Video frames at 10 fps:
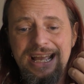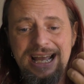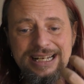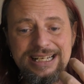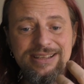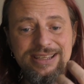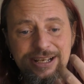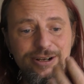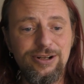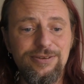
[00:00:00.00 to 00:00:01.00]
and yet
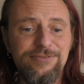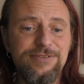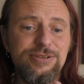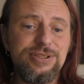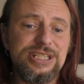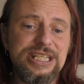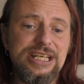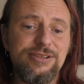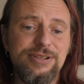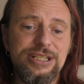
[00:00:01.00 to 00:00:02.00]
they all fuse
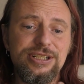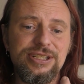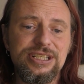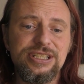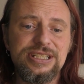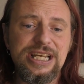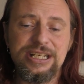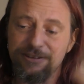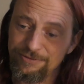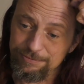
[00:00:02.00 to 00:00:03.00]
together into this
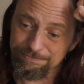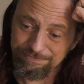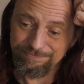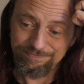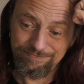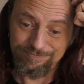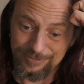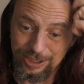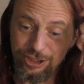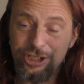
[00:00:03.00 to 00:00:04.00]
kind of
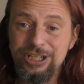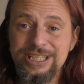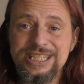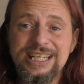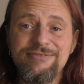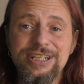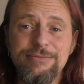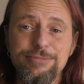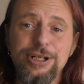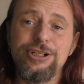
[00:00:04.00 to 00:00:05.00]
gin and 7
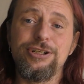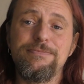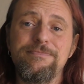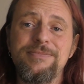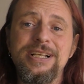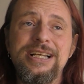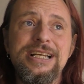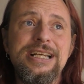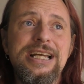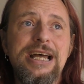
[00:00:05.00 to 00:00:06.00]
impression.
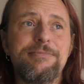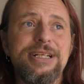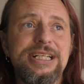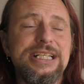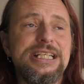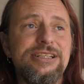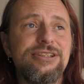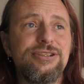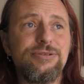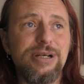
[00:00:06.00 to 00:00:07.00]
I'm going to need
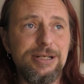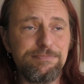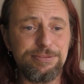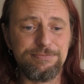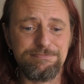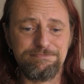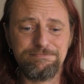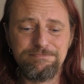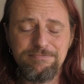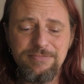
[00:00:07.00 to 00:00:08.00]
to up
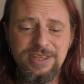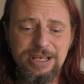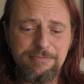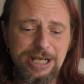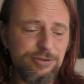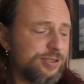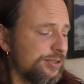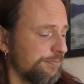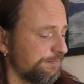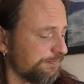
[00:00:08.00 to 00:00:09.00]
the amount